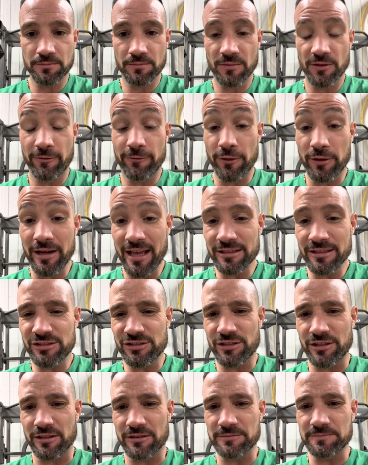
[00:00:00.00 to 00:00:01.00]
for next
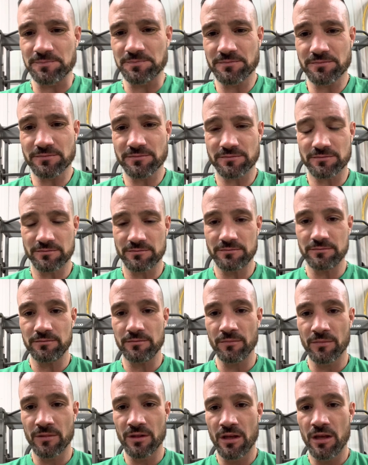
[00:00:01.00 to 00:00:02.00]
year.
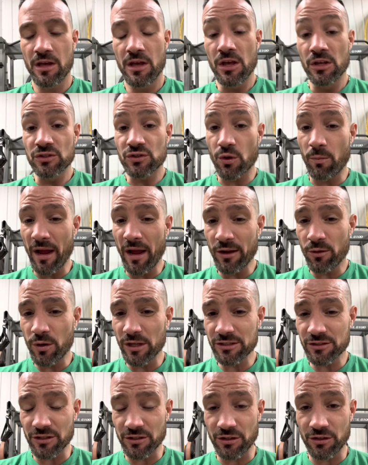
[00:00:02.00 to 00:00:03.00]
So my
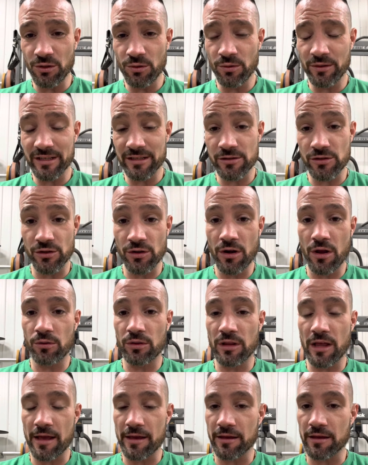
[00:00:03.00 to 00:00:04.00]
question to you is, you know,
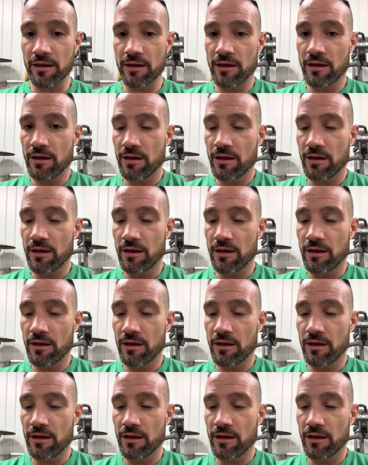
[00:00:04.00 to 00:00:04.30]
like,